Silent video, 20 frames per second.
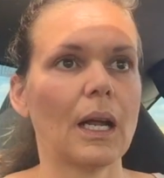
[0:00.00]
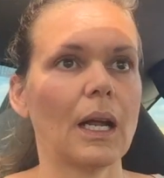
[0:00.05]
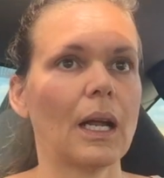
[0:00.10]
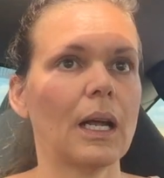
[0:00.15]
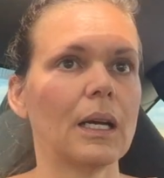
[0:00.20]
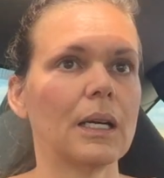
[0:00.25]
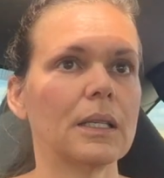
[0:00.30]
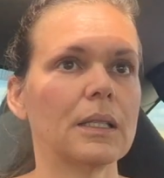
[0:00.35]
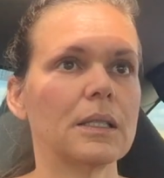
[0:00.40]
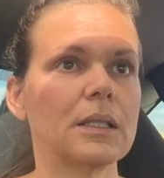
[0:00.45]

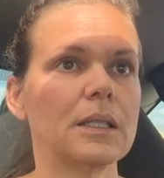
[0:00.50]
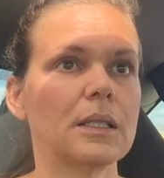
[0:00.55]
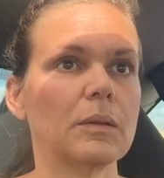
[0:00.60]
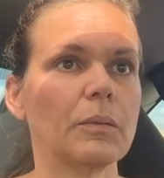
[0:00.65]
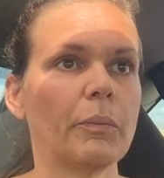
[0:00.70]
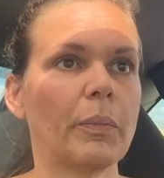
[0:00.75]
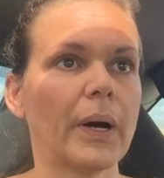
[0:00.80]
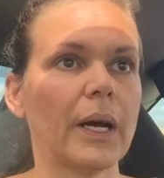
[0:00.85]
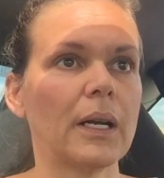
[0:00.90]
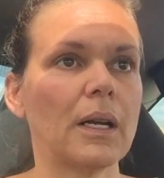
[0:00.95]
And
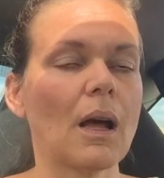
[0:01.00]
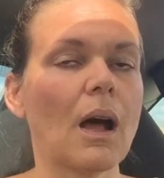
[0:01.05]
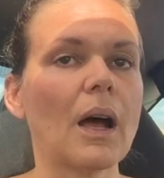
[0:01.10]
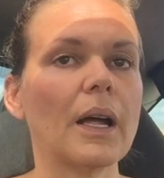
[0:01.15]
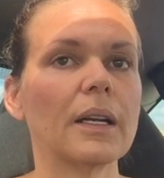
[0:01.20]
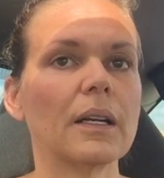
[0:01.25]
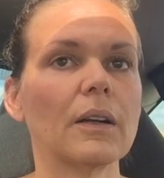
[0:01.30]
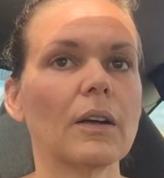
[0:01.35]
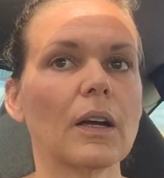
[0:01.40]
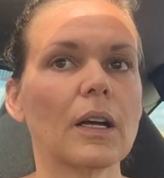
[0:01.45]
by
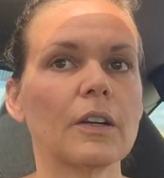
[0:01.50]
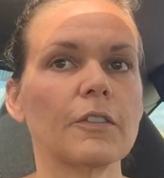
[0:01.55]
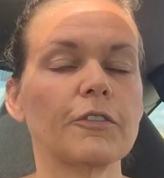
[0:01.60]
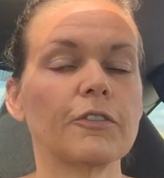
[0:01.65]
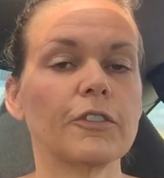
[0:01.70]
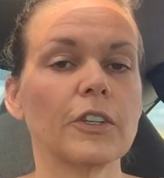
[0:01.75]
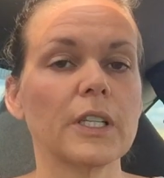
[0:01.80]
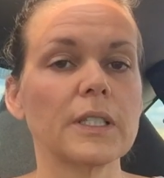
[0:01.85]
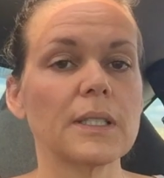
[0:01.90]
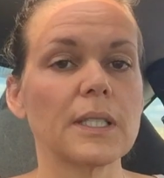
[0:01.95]
not
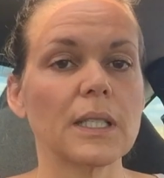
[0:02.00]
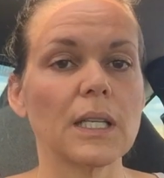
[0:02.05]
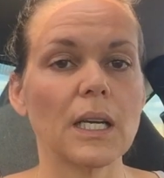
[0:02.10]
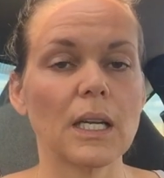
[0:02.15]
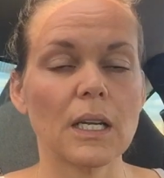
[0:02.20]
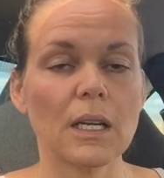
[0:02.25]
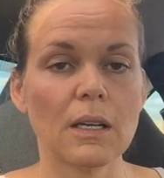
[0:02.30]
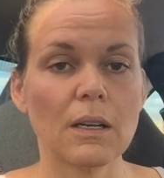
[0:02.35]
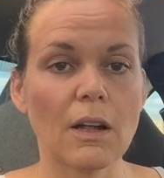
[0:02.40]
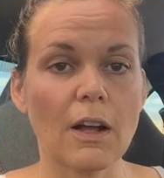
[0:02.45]
confronting
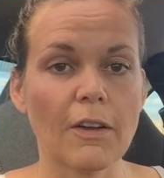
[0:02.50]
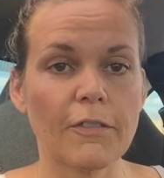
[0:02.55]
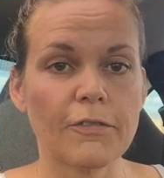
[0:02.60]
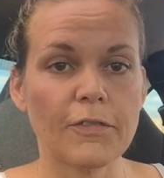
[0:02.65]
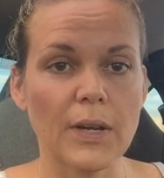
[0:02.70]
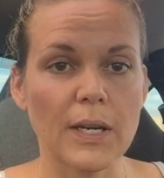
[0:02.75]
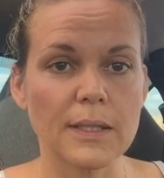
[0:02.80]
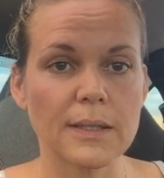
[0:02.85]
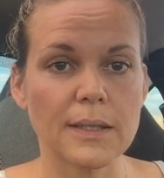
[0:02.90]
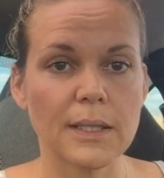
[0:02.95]
it and not
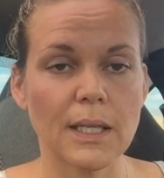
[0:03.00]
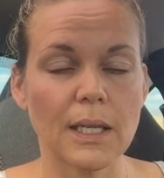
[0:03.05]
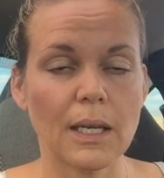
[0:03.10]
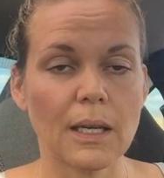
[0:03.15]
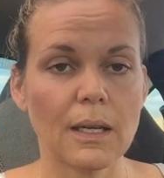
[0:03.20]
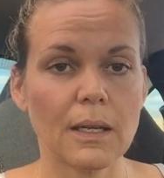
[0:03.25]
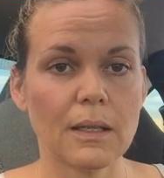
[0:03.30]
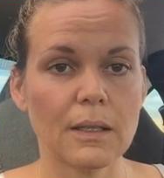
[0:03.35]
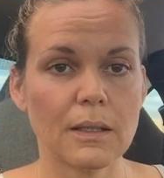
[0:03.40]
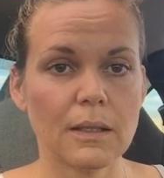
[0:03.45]
facing
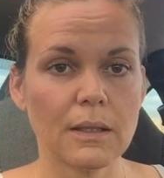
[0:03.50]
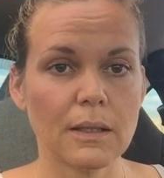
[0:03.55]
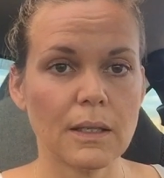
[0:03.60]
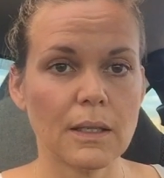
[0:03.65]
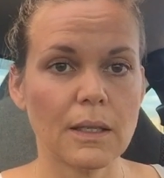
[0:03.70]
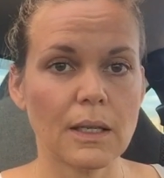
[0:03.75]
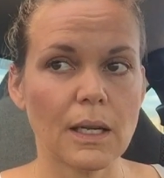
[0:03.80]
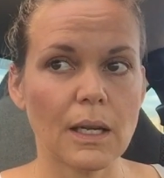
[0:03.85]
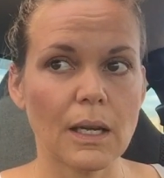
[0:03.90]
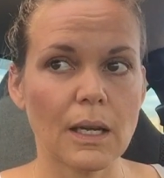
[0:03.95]
it,
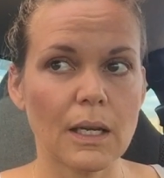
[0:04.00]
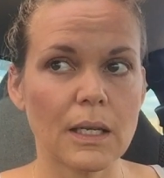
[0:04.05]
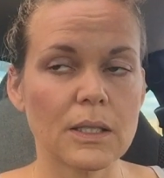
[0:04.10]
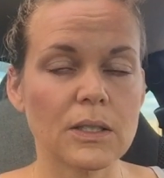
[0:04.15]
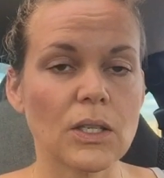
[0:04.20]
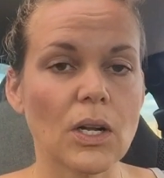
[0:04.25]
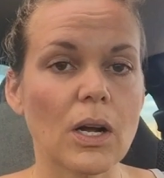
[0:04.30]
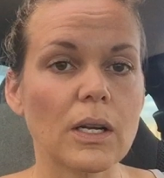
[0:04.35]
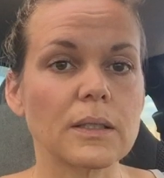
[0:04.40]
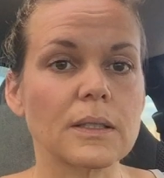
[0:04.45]
he's
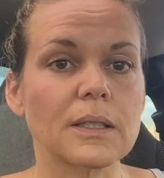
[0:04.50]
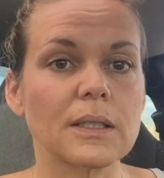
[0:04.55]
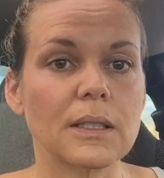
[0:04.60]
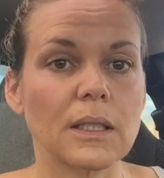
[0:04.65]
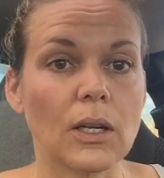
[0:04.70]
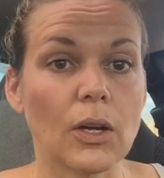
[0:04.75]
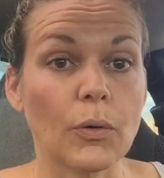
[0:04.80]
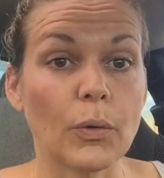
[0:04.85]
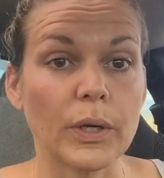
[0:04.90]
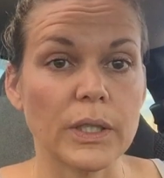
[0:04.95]
not
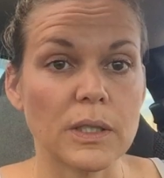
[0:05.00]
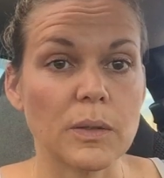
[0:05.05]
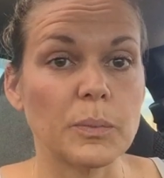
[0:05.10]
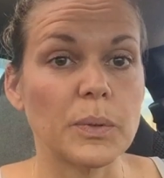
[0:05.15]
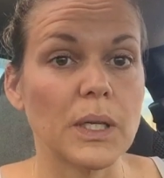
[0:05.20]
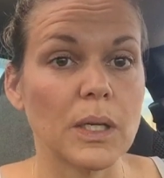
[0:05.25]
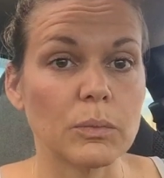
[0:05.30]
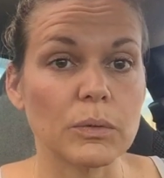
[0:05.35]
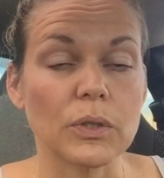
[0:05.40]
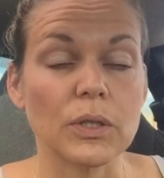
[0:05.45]
going to
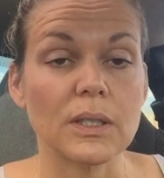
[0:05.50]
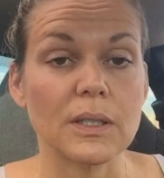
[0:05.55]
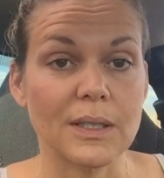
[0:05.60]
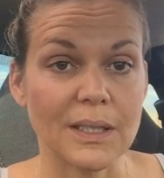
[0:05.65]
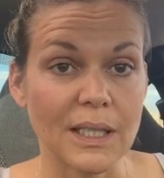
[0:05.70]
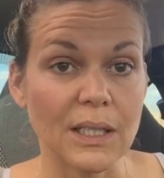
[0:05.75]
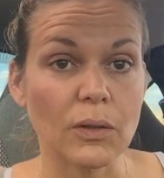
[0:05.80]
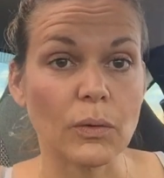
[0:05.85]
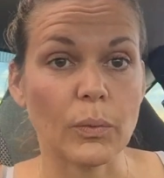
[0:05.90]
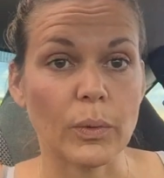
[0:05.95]
be able to
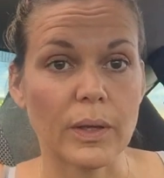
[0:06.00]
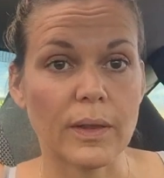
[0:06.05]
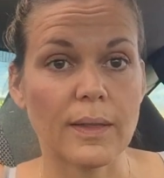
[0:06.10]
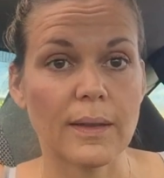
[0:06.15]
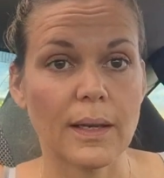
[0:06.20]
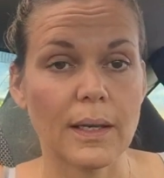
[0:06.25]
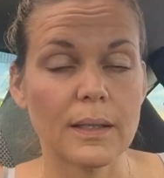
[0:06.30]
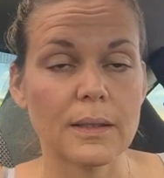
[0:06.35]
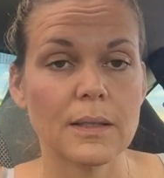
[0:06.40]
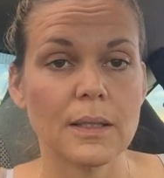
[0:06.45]
deal with
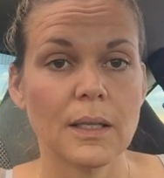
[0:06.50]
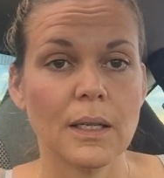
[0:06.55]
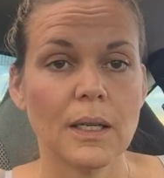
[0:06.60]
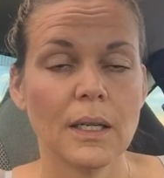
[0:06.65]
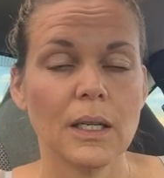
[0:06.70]
it.